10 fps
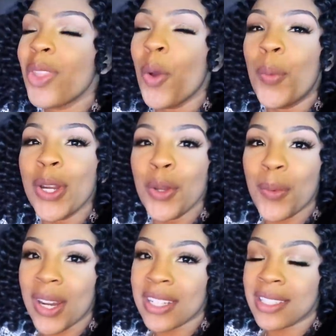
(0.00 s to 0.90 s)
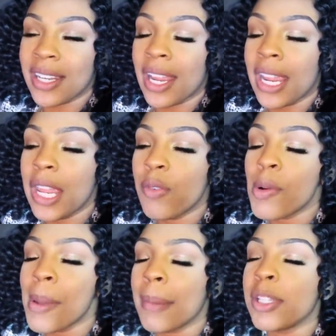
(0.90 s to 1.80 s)
one of the workers in there, he
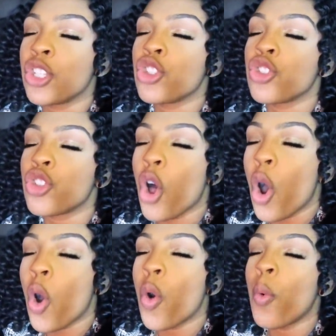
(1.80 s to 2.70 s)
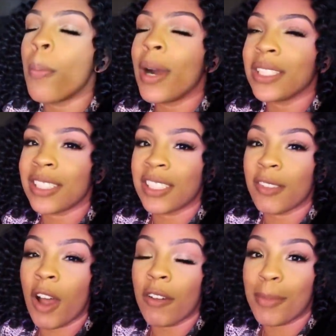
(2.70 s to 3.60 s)
reminded me so much
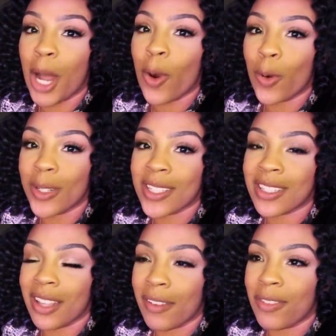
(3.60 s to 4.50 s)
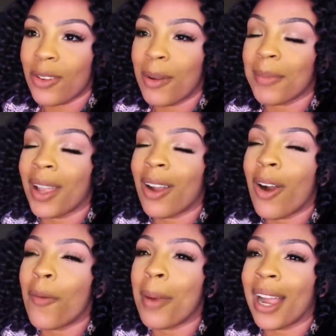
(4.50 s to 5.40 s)
of, of my oldest nephew. I'm like,
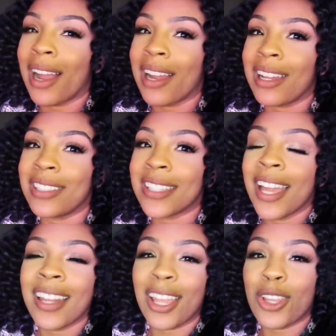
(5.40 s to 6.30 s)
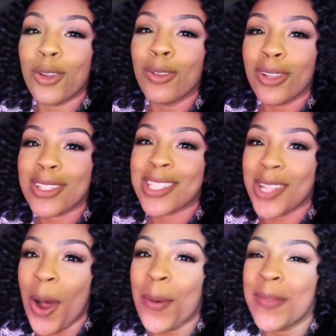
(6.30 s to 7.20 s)
oh my gosh, like you look
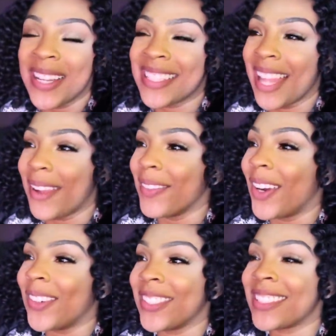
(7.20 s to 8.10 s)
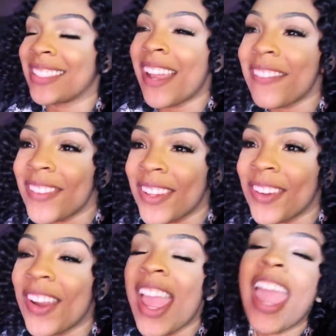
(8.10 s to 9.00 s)
so much like my oldest
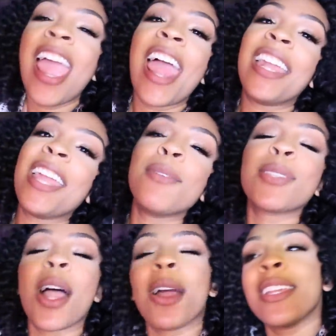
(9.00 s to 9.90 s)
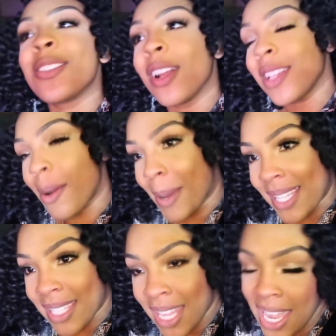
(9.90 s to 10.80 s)
nephew. And then he was talking, he started talking about
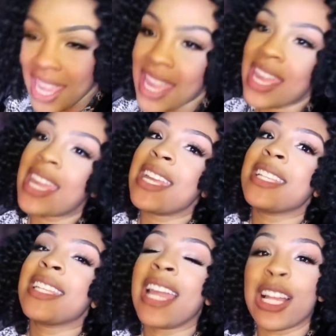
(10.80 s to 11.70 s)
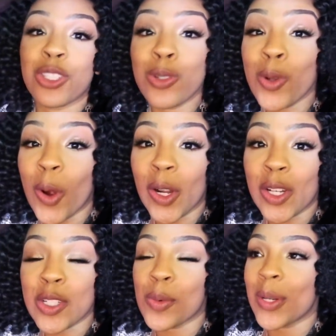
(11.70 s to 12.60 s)
his kids. He got two
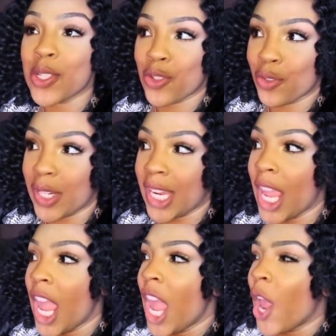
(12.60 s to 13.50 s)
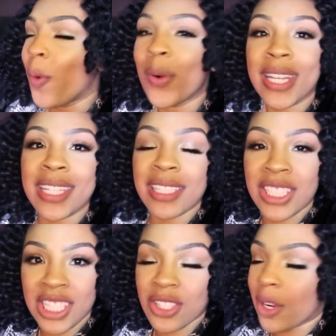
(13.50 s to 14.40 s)
daughters, one is three, and one that just